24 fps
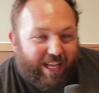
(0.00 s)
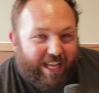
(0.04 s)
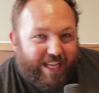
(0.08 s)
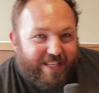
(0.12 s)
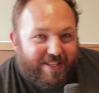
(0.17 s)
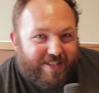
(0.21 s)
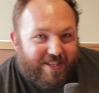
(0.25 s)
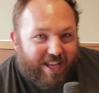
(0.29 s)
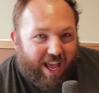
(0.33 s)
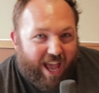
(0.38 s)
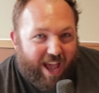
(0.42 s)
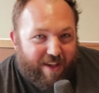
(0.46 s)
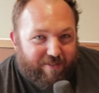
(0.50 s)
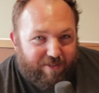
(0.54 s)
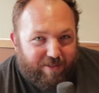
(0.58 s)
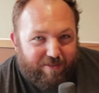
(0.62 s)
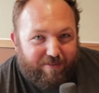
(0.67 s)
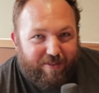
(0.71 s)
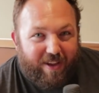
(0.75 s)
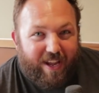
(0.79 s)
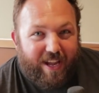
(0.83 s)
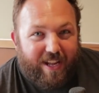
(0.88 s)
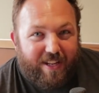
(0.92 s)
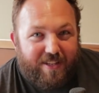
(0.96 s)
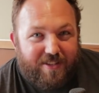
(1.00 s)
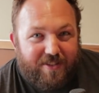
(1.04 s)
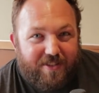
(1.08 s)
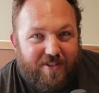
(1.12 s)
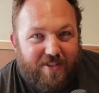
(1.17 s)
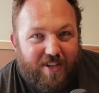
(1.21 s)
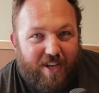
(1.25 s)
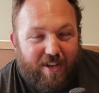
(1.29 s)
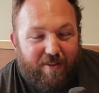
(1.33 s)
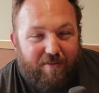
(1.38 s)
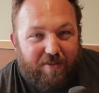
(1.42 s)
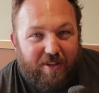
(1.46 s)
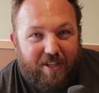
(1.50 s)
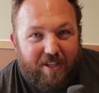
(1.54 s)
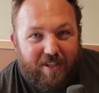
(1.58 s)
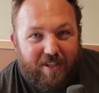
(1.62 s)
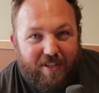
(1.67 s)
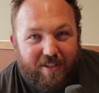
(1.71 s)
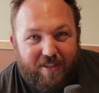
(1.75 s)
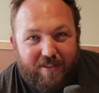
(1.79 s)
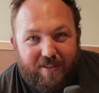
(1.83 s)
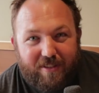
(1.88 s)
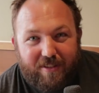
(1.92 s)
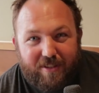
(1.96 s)
As avid fans of
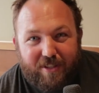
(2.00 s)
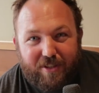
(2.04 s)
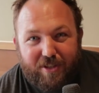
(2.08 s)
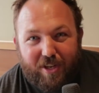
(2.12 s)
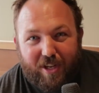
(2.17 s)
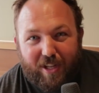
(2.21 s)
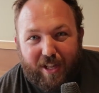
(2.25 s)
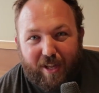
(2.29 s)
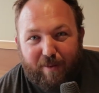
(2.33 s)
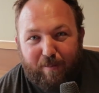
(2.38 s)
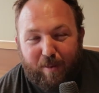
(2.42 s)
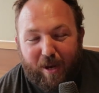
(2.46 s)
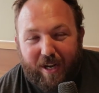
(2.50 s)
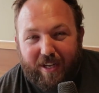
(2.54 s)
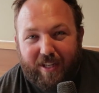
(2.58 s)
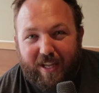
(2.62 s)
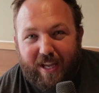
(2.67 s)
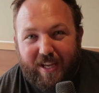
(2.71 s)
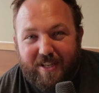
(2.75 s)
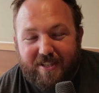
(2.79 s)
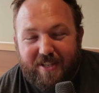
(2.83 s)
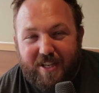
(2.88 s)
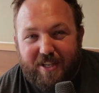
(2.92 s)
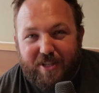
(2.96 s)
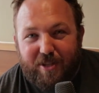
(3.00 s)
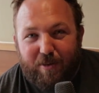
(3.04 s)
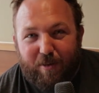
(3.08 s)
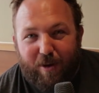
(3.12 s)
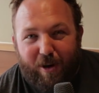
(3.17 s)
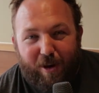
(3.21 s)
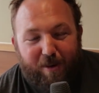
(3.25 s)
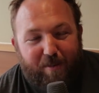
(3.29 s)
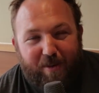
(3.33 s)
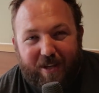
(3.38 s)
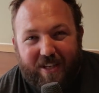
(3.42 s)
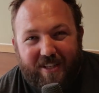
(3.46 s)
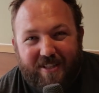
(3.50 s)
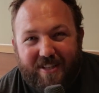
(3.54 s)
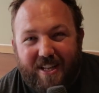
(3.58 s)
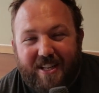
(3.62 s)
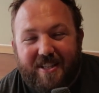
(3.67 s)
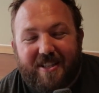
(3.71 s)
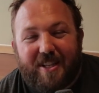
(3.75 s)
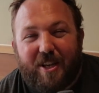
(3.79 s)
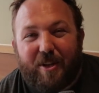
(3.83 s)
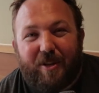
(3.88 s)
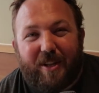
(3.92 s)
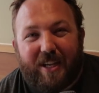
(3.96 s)
the Jugglife podcast, as you are, because
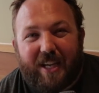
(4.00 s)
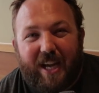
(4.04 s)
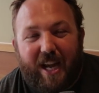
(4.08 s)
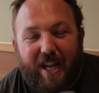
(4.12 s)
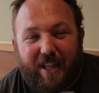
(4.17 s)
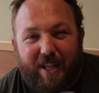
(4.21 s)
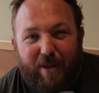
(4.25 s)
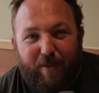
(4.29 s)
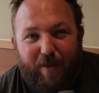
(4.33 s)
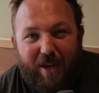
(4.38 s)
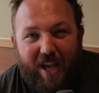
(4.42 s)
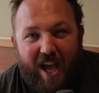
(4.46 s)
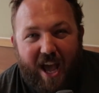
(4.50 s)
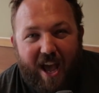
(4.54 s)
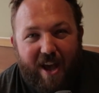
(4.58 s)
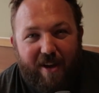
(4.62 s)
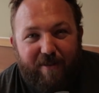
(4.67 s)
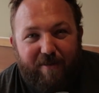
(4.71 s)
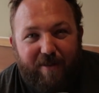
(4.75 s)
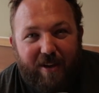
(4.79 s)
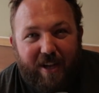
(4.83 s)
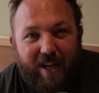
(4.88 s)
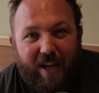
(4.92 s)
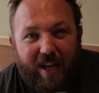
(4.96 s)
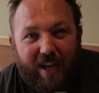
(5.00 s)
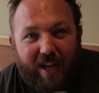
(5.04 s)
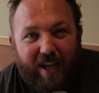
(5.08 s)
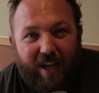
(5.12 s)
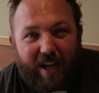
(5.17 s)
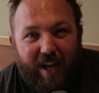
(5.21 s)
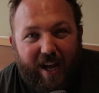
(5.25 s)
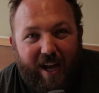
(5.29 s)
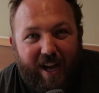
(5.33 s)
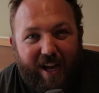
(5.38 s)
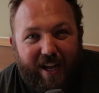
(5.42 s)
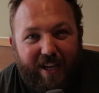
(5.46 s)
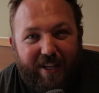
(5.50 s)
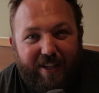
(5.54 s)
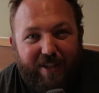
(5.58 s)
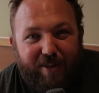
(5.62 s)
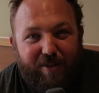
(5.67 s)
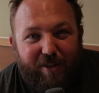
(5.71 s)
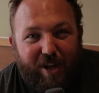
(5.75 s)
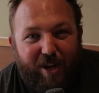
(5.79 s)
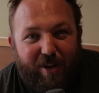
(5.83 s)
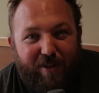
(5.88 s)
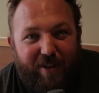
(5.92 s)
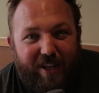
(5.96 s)
that's the only kind that we have,
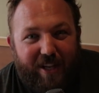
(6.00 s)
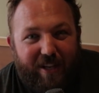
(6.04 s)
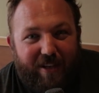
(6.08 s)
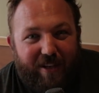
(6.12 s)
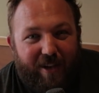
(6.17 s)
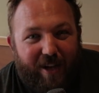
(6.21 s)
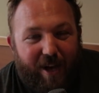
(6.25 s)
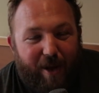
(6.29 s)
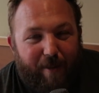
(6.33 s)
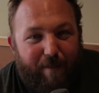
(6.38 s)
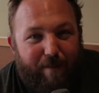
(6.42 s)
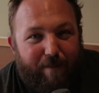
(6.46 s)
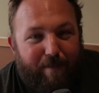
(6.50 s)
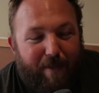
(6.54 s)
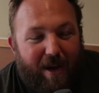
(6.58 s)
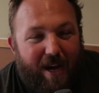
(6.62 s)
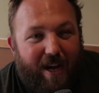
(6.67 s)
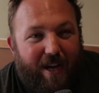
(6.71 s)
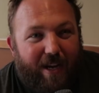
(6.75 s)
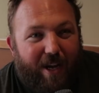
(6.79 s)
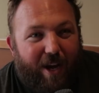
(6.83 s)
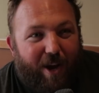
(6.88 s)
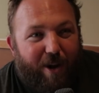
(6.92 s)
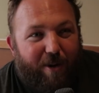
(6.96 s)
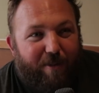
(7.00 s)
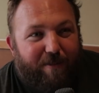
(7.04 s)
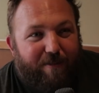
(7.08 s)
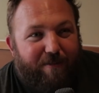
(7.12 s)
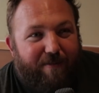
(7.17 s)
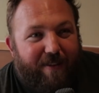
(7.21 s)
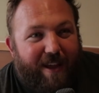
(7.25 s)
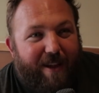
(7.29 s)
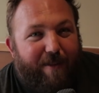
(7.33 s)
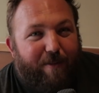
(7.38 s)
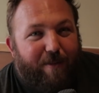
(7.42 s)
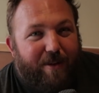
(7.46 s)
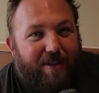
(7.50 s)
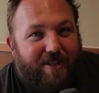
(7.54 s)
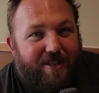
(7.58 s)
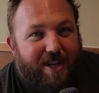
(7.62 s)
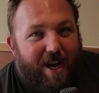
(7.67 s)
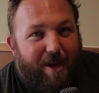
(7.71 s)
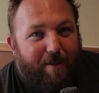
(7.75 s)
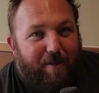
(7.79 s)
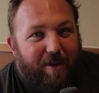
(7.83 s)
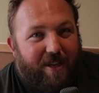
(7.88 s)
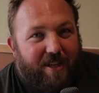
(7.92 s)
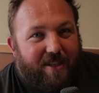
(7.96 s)
you know that among our favorite
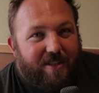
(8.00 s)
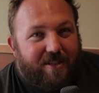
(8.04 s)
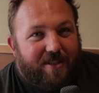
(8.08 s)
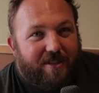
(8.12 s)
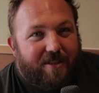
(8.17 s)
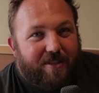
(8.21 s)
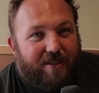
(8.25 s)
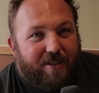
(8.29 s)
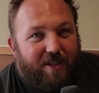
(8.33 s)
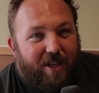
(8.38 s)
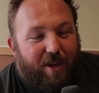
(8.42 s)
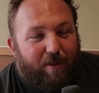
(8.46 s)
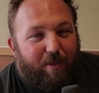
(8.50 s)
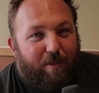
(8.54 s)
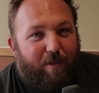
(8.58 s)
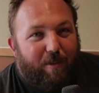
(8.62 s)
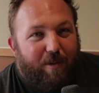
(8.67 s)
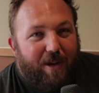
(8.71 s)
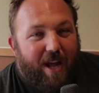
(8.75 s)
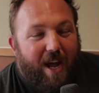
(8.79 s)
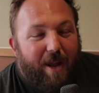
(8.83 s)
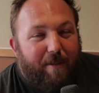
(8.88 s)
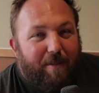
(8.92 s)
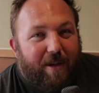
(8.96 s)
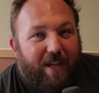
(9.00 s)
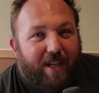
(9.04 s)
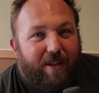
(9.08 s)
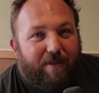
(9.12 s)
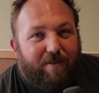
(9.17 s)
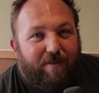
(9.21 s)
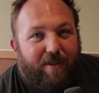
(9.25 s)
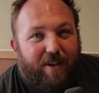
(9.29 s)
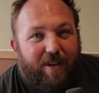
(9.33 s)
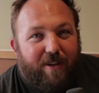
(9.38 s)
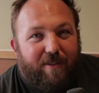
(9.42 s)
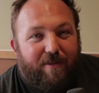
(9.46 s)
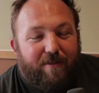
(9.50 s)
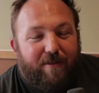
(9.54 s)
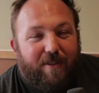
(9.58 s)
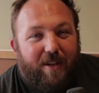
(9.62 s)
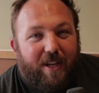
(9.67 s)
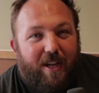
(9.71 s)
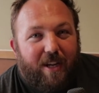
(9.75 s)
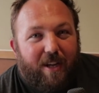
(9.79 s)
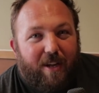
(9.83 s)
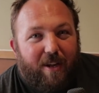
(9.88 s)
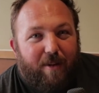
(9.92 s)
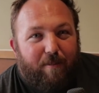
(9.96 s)
topics, you know, when we're not making fun of
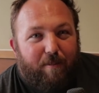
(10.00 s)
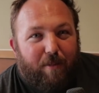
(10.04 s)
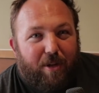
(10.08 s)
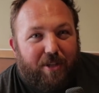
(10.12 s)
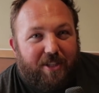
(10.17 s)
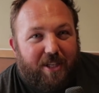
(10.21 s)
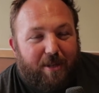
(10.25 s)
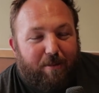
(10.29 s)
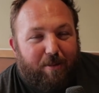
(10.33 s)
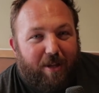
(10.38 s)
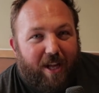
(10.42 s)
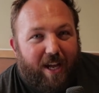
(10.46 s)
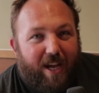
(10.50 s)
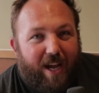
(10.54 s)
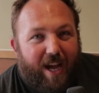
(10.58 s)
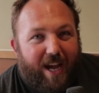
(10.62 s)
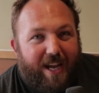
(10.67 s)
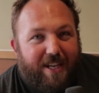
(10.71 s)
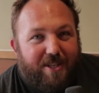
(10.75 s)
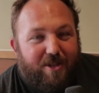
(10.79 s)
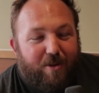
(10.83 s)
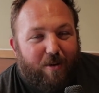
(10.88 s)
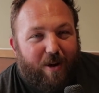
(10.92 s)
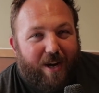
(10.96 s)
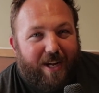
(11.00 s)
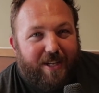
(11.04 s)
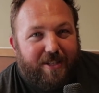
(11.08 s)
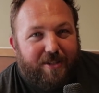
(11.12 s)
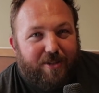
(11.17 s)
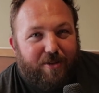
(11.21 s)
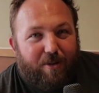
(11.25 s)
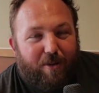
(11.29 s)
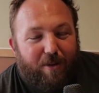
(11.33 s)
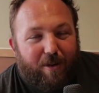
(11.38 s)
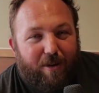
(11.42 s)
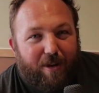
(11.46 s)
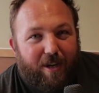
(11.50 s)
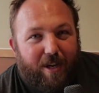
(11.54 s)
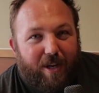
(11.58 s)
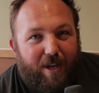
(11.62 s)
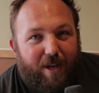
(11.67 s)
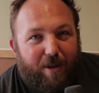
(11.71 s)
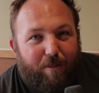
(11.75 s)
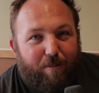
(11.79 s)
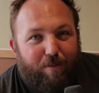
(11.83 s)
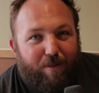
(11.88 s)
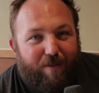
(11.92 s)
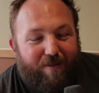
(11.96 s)
multiply high squats
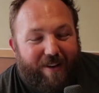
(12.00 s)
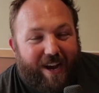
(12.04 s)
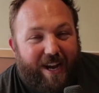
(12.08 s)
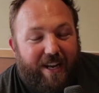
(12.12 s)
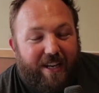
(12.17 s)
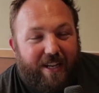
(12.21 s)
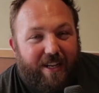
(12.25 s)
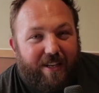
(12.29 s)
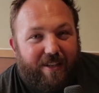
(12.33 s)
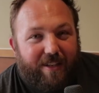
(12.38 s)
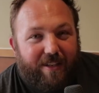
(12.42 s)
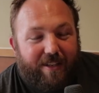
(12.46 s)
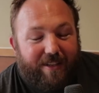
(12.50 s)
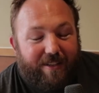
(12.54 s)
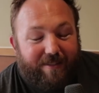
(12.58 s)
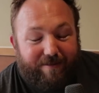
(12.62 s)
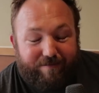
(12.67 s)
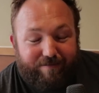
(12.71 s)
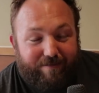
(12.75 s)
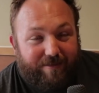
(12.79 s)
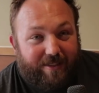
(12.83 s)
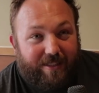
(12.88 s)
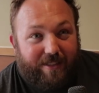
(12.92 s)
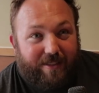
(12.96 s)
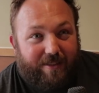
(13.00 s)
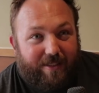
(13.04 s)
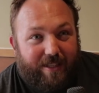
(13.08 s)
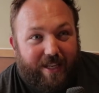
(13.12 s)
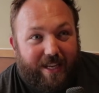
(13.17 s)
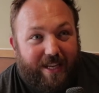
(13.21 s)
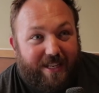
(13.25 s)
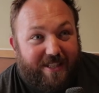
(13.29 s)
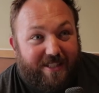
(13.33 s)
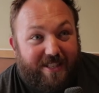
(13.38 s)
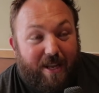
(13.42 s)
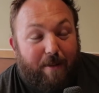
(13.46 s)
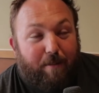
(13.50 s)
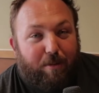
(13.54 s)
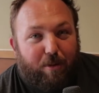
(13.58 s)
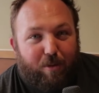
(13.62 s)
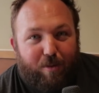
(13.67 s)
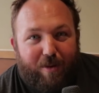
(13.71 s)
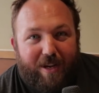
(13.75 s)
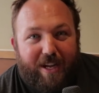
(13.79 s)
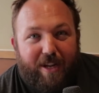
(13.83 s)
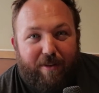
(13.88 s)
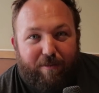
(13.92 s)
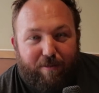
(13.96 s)
or providing
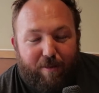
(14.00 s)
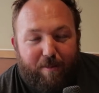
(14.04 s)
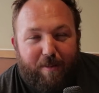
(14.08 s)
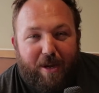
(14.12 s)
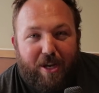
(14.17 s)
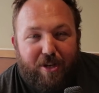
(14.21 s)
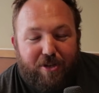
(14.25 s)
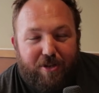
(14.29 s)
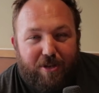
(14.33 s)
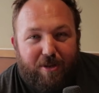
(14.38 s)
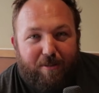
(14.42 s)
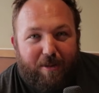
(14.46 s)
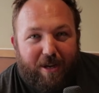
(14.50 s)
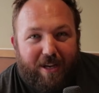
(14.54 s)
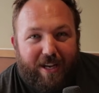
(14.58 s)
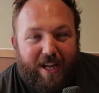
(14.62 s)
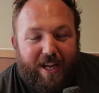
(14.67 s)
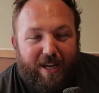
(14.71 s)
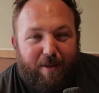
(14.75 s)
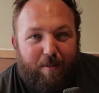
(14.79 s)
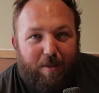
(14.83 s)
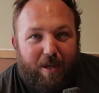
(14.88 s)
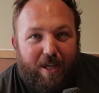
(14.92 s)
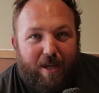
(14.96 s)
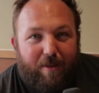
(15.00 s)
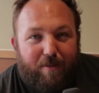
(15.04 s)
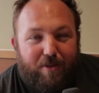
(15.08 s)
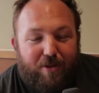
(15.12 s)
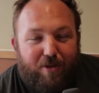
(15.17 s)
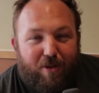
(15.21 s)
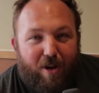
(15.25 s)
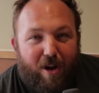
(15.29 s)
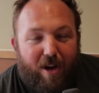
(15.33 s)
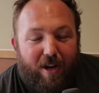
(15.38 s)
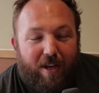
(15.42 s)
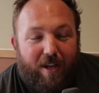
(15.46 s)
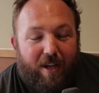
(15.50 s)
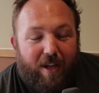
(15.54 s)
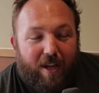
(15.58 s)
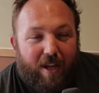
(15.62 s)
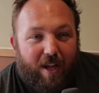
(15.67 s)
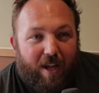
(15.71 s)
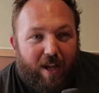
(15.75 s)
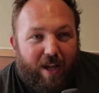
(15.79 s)
exemplary information about how to become strong,